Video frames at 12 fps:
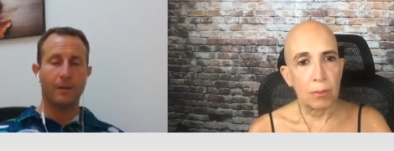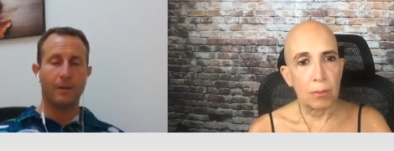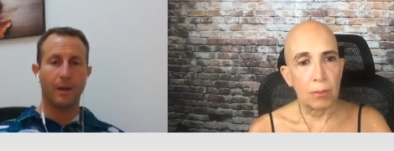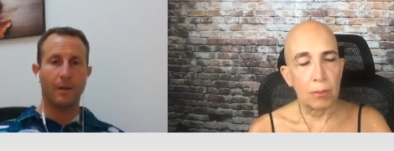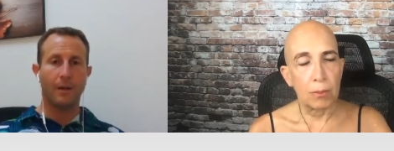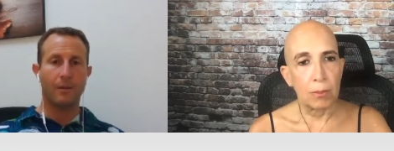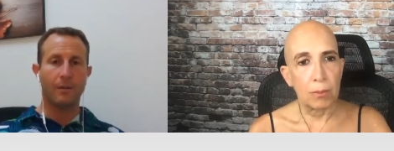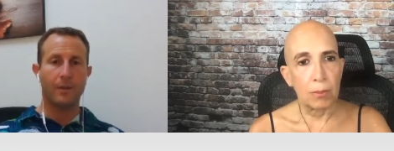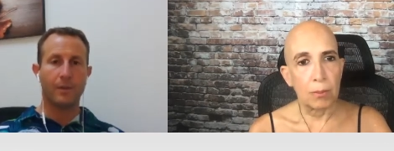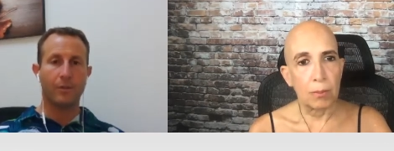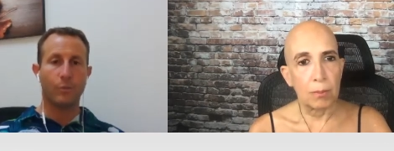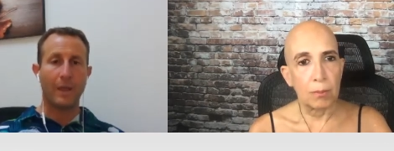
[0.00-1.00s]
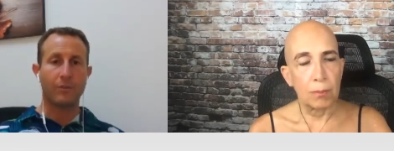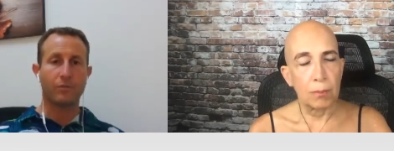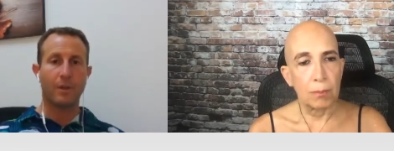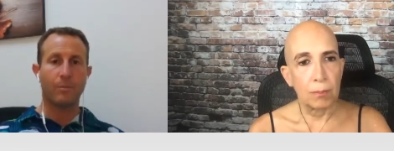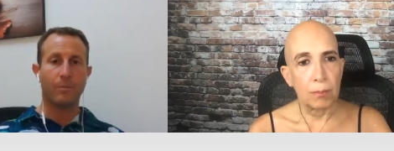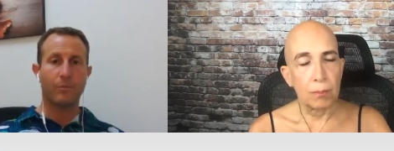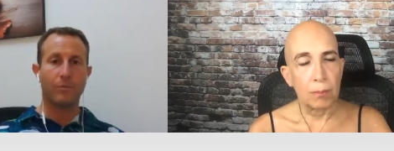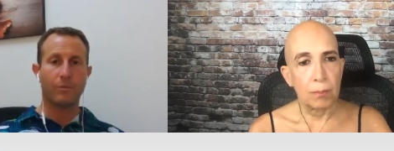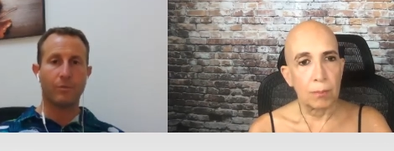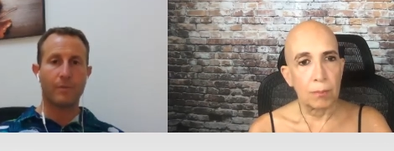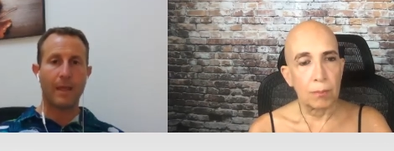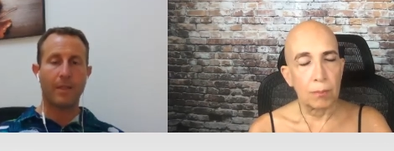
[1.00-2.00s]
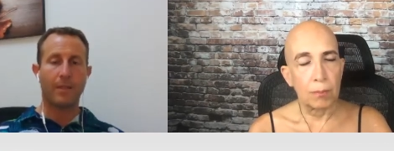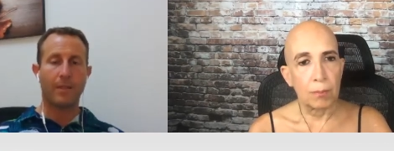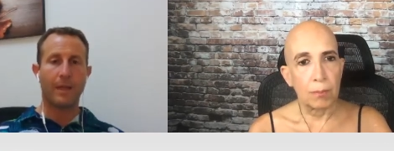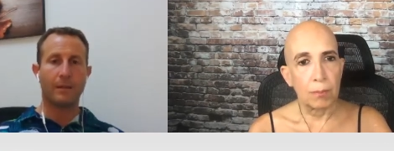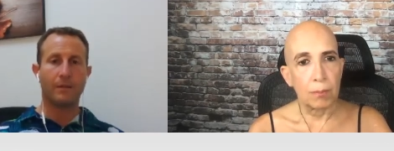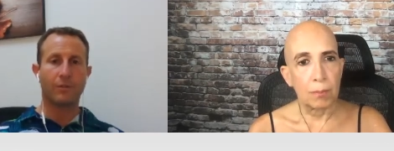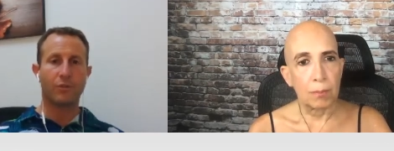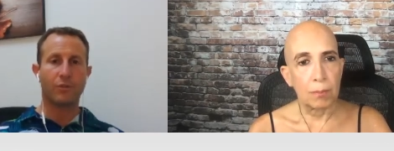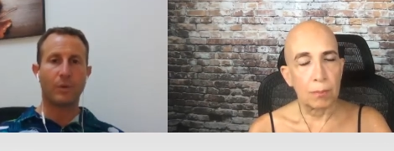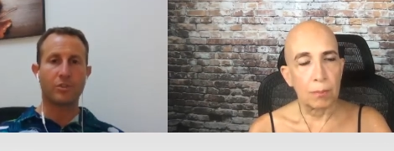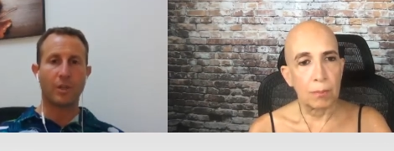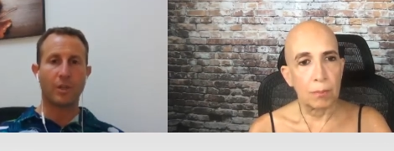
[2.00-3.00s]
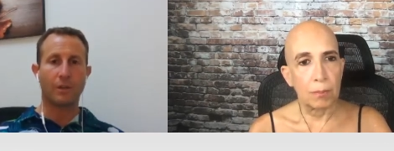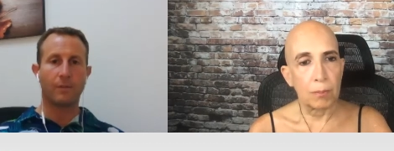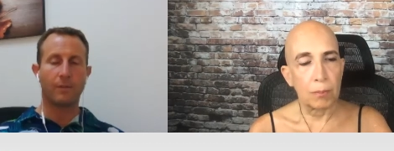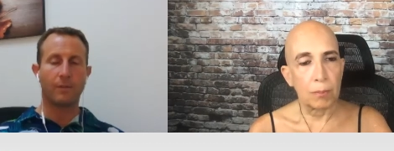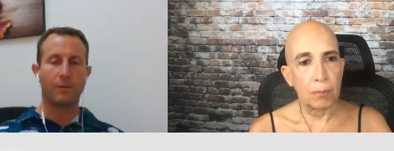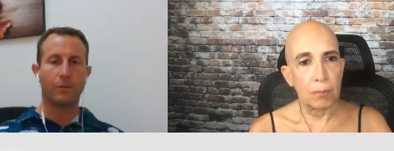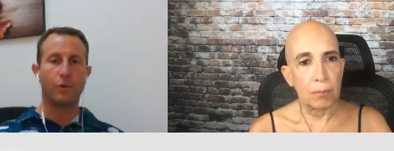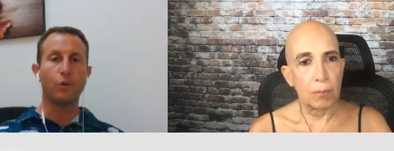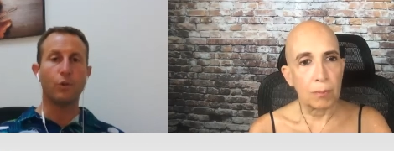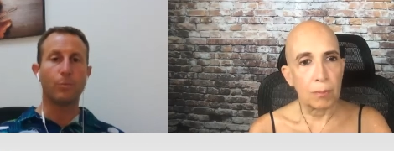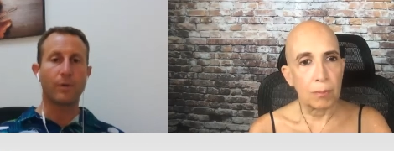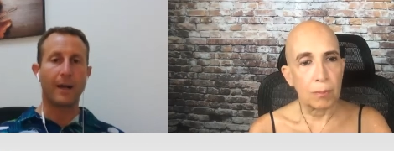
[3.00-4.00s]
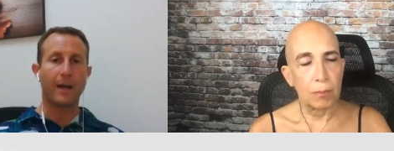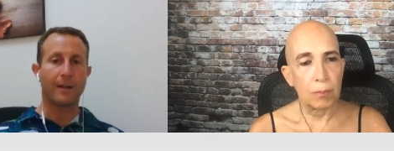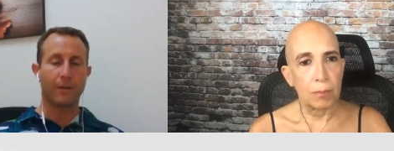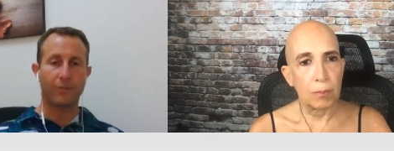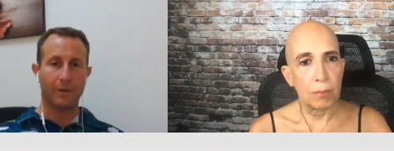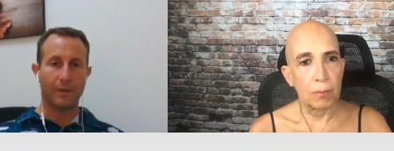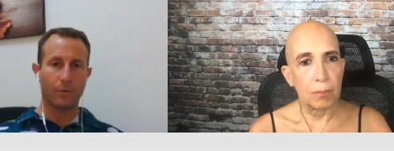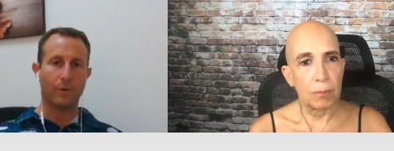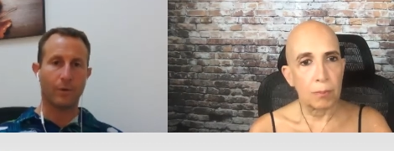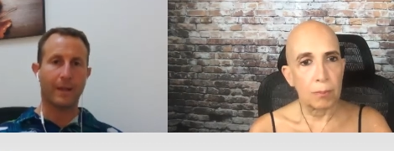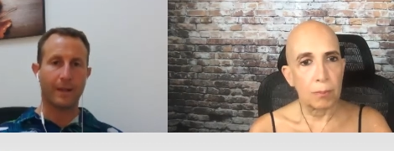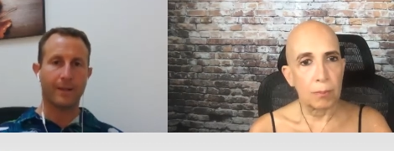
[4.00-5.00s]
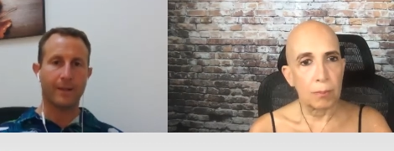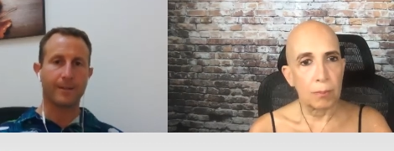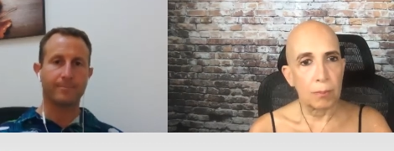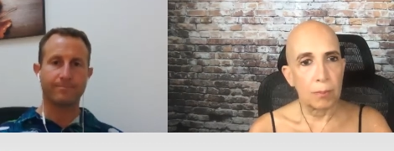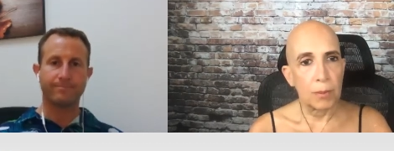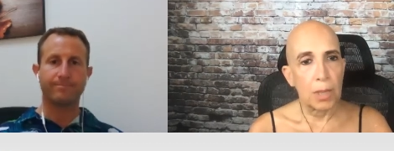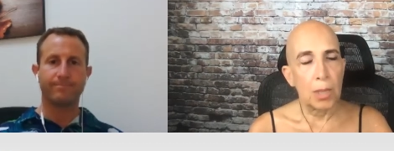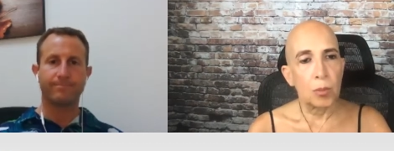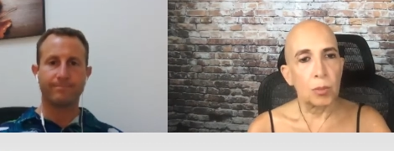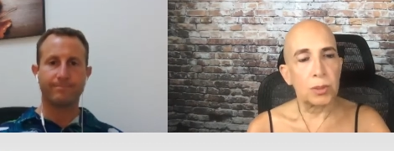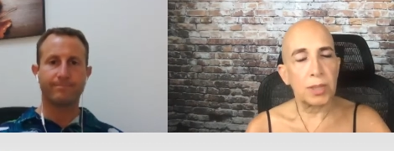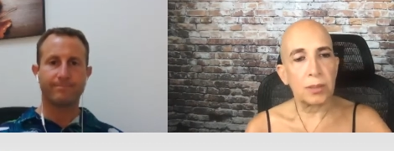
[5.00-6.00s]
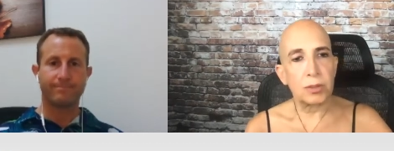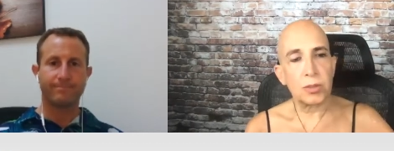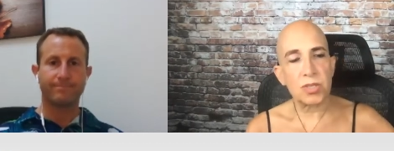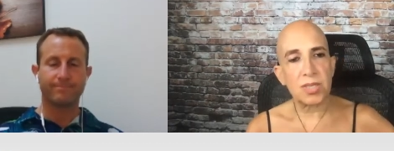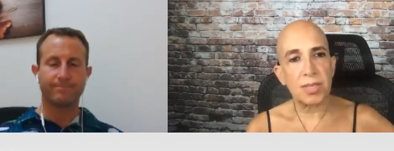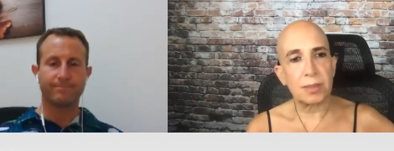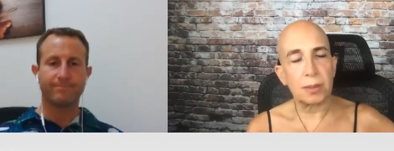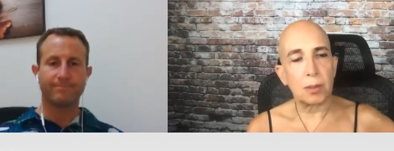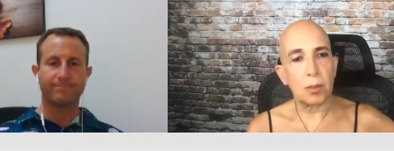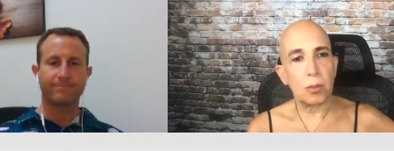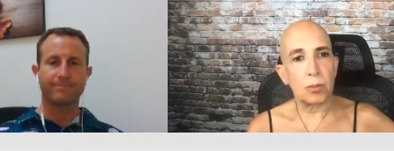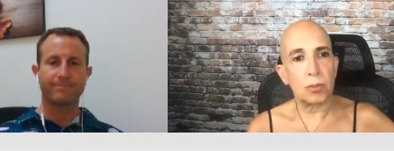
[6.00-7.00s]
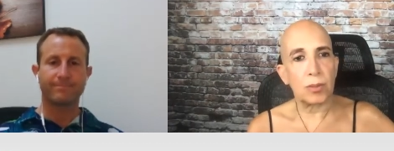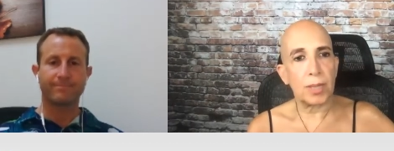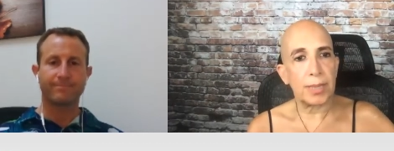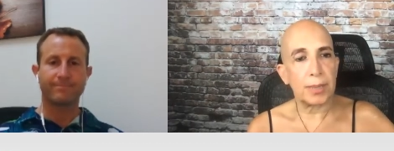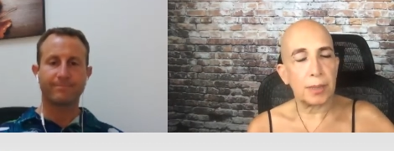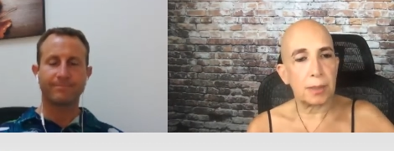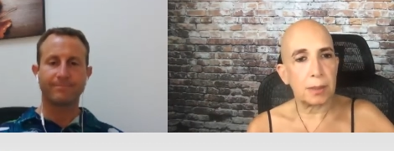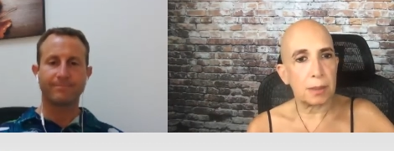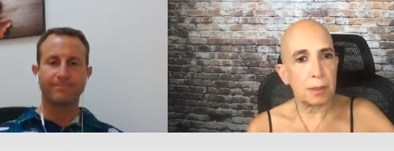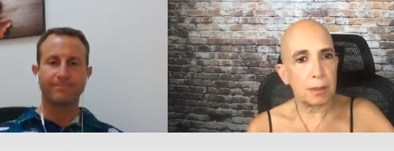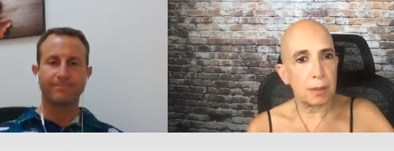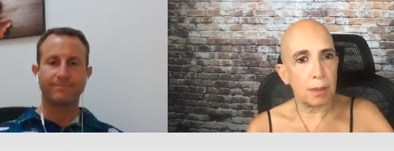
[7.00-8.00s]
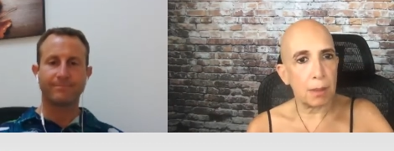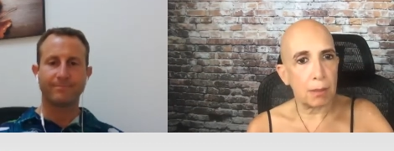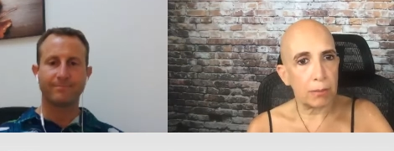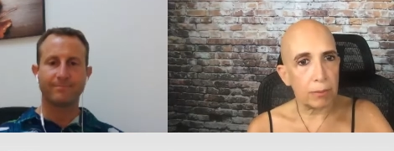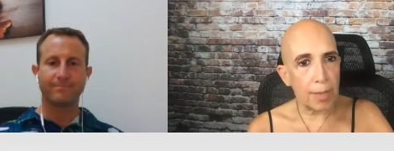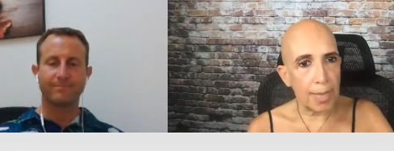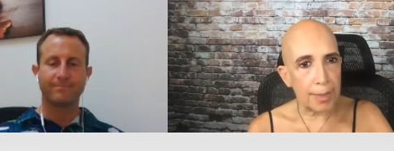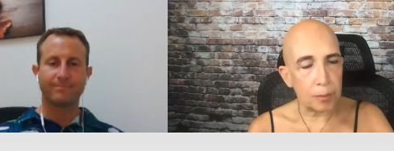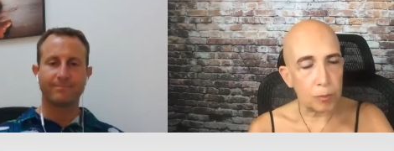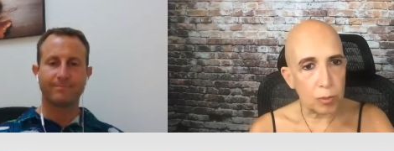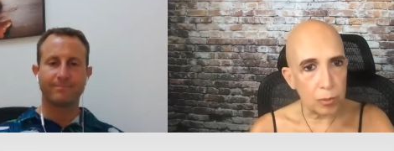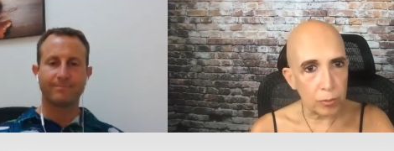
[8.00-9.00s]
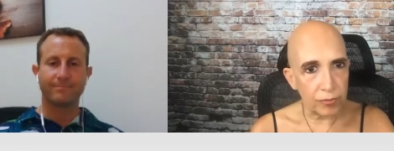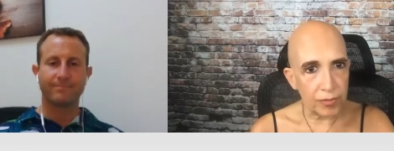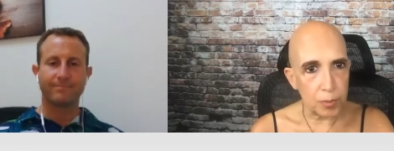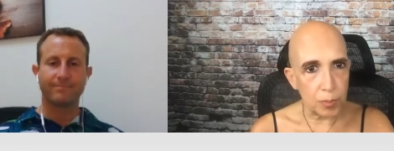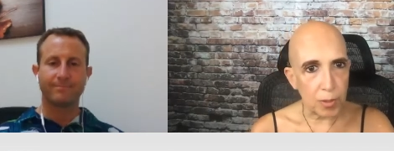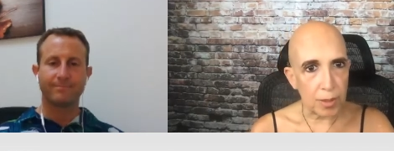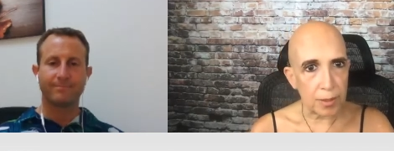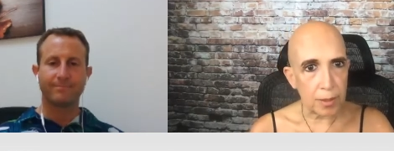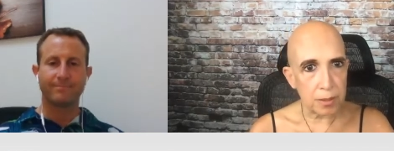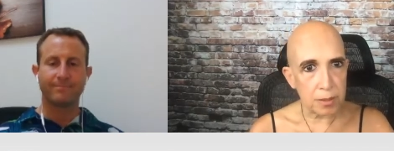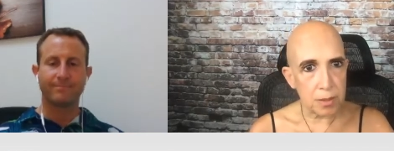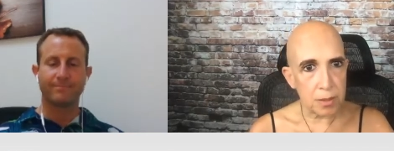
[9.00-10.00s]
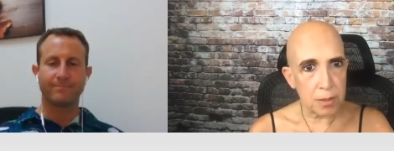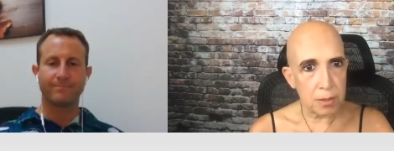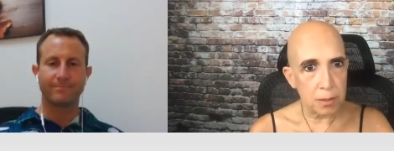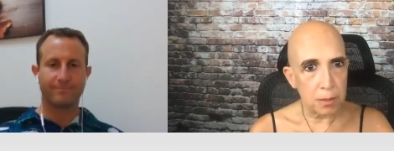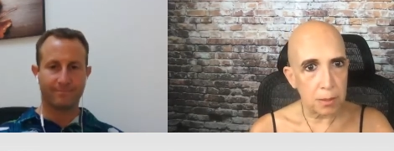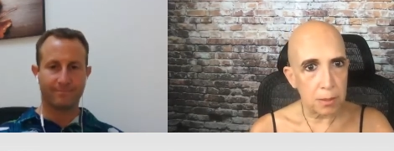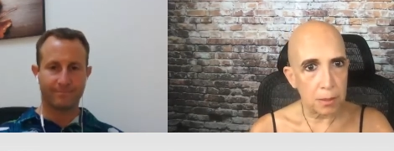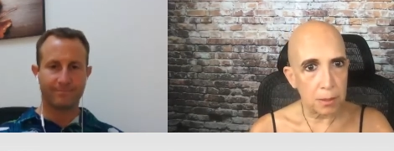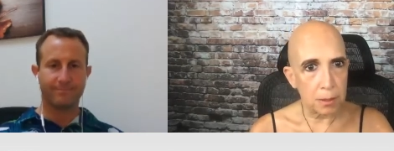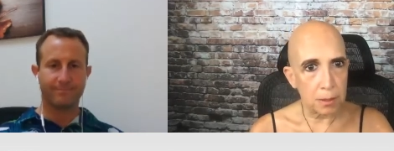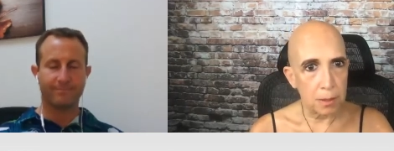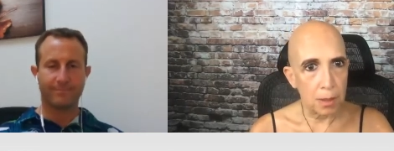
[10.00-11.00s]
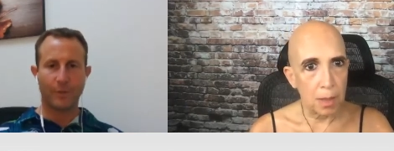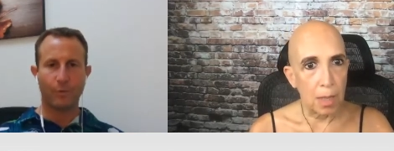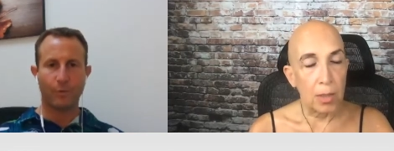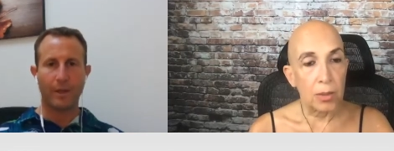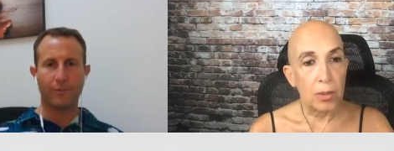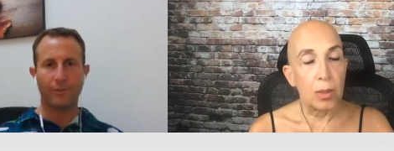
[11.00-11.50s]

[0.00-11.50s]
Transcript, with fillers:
Speaker 1: uh, these waste streams rather than switching to new products that are organic.
Speaker 2: Well, now you said low grade uh, animal feed products.
Speaker 1: Right. So